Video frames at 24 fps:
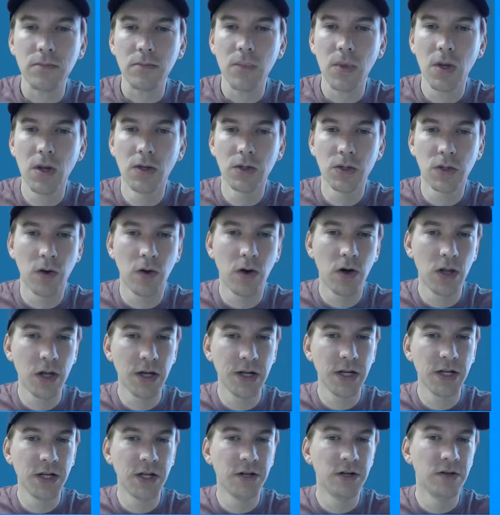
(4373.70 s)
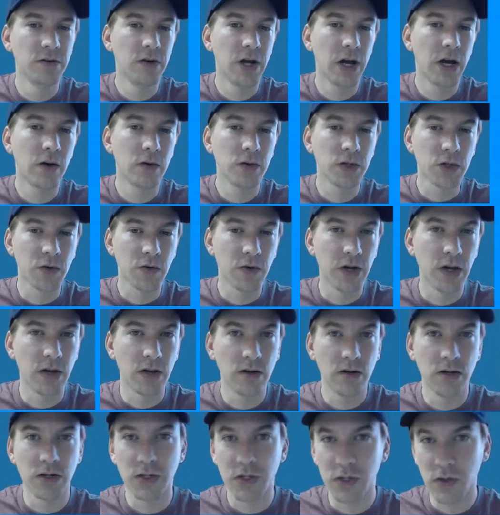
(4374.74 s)
So all I need to do now is create
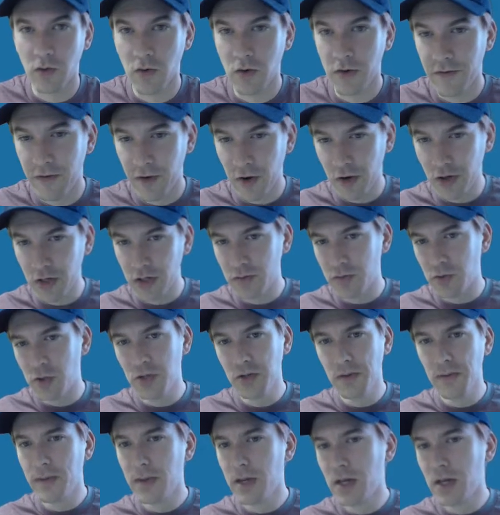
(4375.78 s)
a score variable,